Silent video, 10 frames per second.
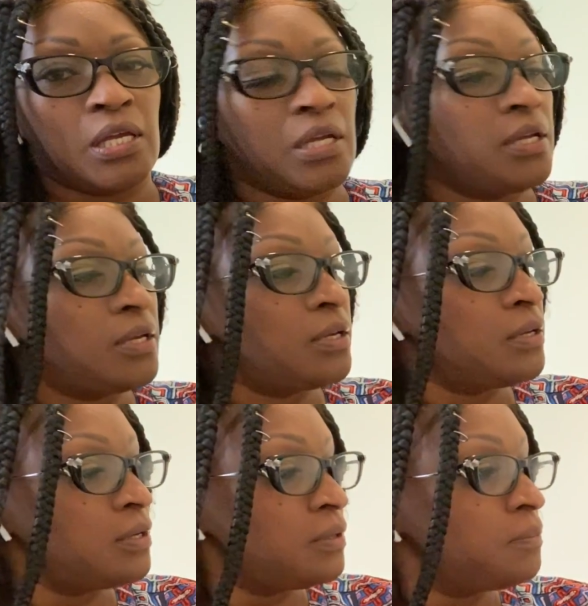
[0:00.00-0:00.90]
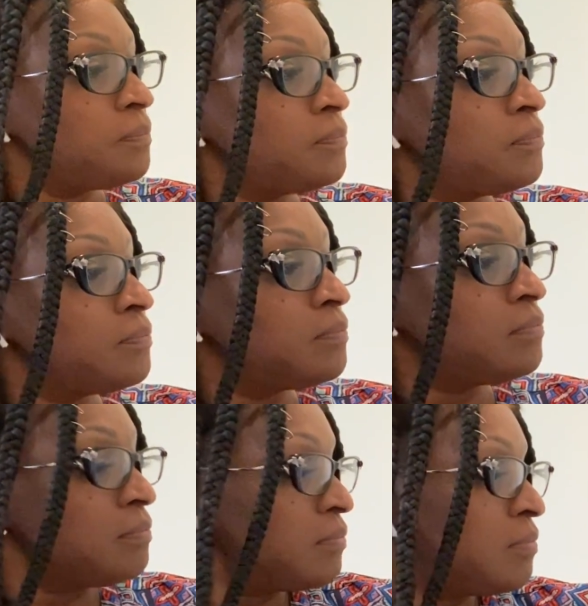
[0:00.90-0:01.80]

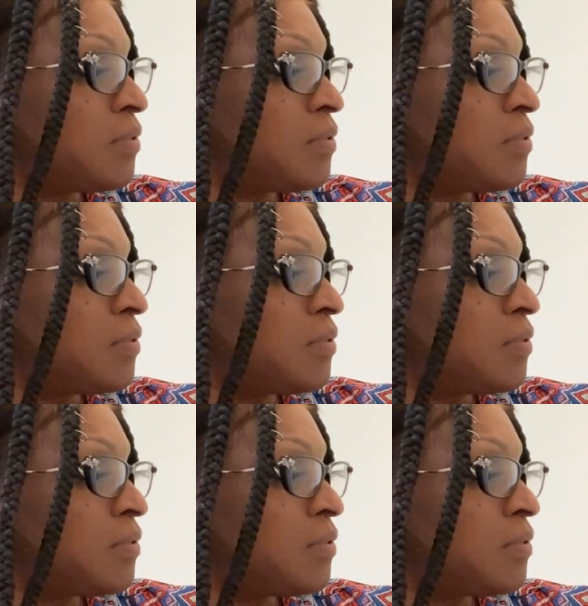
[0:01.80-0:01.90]
(silence)